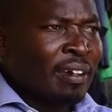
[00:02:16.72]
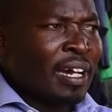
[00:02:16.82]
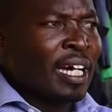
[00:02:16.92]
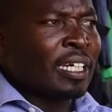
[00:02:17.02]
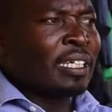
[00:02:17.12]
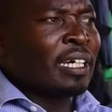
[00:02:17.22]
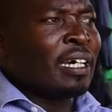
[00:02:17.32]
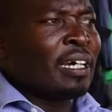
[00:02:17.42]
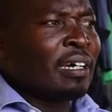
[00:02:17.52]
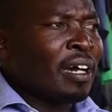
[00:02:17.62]
and
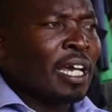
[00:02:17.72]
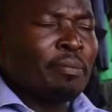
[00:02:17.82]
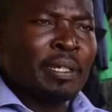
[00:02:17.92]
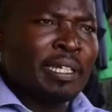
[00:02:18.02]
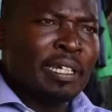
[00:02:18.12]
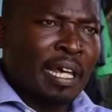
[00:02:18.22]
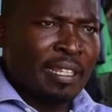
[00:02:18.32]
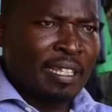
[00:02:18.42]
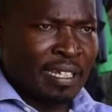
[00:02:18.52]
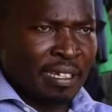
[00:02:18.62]
I paid
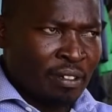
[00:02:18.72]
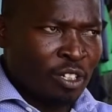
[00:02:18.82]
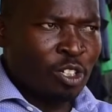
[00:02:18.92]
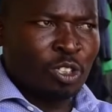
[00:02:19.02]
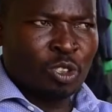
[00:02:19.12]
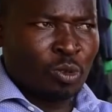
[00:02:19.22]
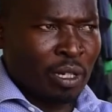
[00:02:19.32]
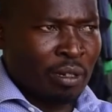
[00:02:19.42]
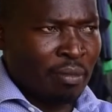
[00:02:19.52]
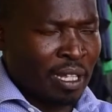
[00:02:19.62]
nothing close to
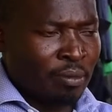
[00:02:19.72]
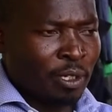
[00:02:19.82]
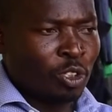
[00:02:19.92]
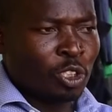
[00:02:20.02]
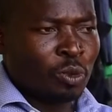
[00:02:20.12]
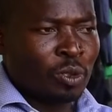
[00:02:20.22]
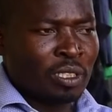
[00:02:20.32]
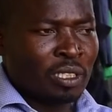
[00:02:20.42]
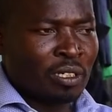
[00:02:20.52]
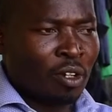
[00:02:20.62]
1 month, because she
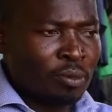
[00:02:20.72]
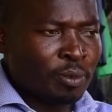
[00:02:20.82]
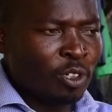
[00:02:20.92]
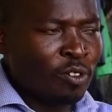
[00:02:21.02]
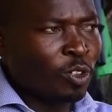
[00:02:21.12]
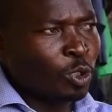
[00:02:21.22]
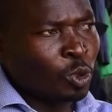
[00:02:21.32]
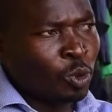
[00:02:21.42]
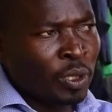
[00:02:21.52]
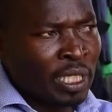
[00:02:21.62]
was in hospital for
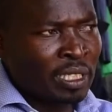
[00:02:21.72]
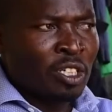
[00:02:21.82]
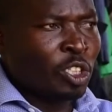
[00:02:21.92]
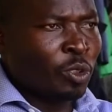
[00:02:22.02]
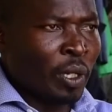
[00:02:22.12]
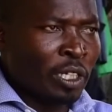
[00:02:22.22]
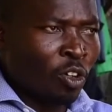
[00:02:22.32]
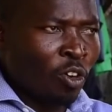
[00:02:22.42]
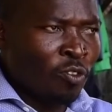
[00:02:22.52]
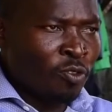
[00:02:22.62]
2 weeks. She went
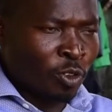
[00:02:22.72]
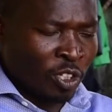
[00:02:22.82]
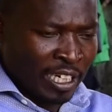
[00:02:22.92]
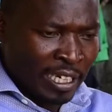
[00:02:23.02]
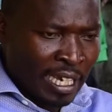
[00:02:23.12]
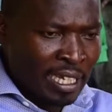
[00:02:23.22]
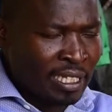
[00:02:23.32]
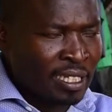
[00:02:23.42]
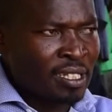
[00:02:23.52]
home for 3 days.